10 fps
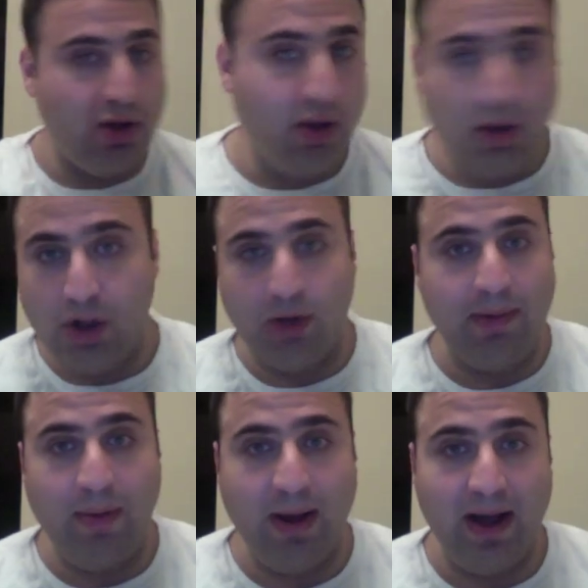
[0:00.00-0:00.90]
all on
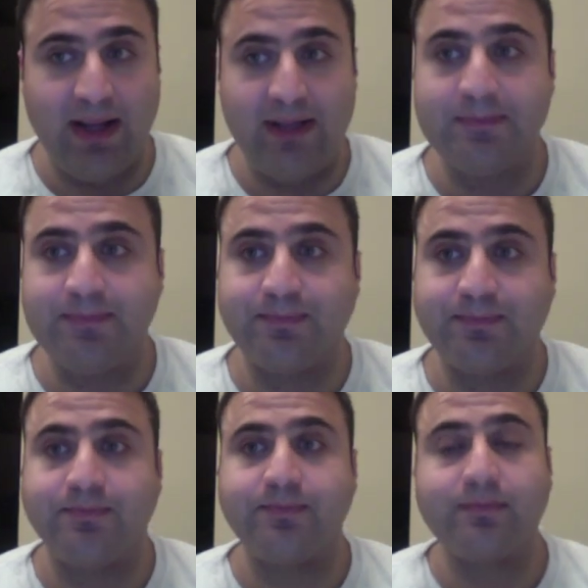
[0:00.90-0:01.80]
my body.
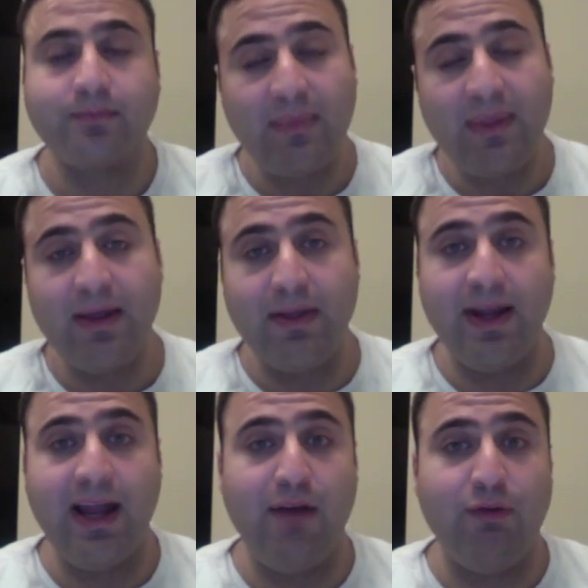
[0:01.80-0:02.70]

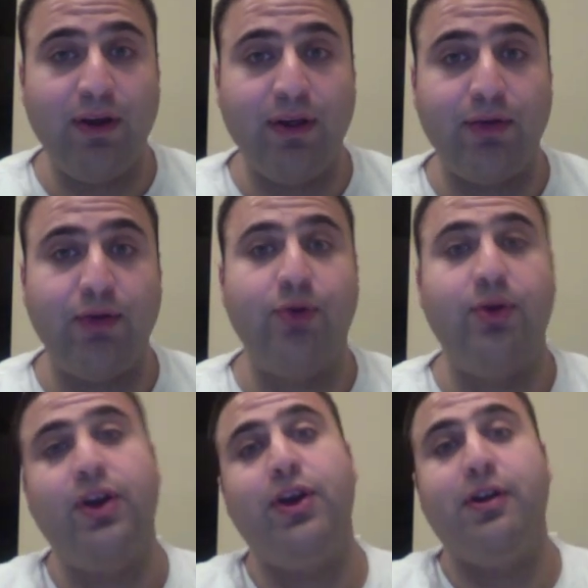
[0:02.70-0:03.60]
Then halfway
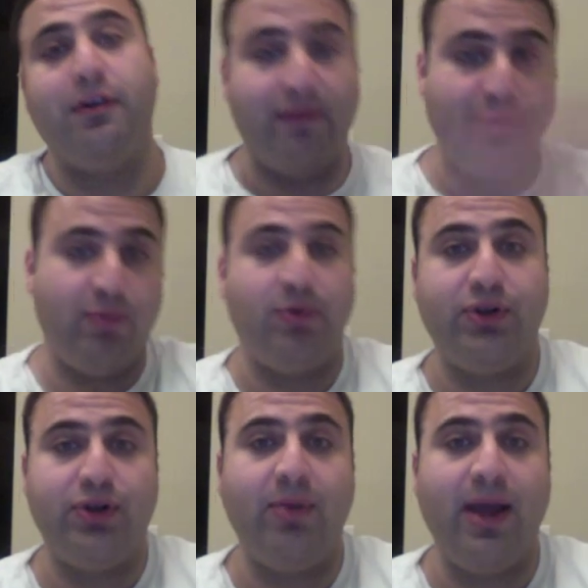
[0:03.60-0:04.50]
through, flip over
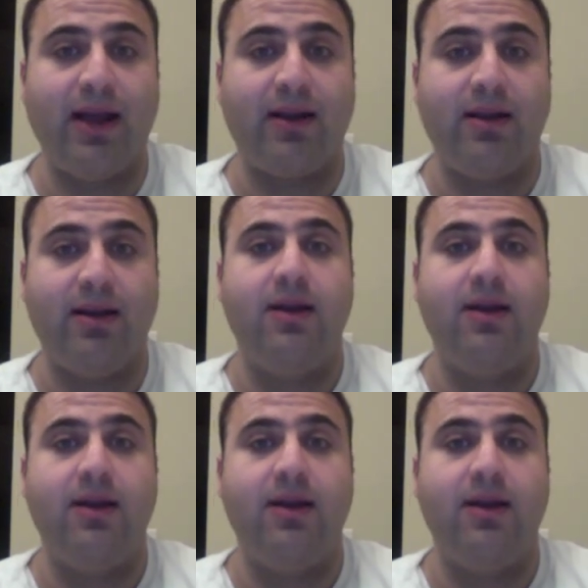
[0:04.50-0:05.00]
to your back.